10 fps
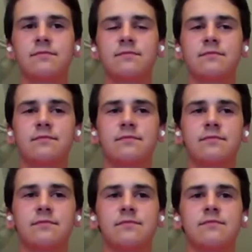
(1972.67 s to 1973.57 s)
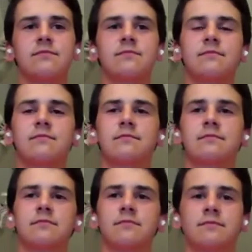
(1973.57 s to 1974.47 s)

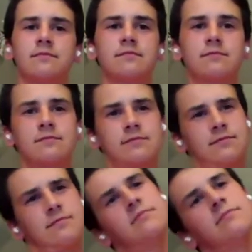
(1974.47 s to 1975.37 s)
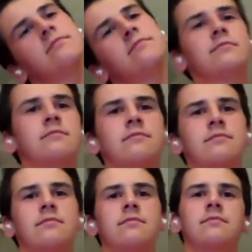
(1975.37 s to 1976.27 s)

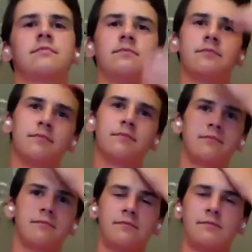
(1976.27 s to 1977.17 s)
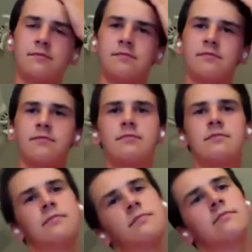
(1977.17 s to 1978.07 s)

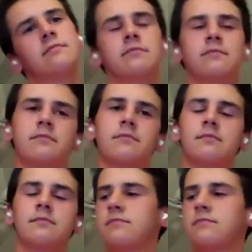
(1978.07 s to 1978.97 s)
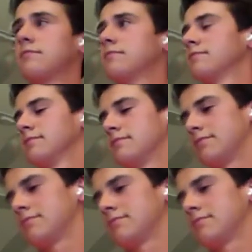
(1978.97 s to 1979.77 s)
(not speaking)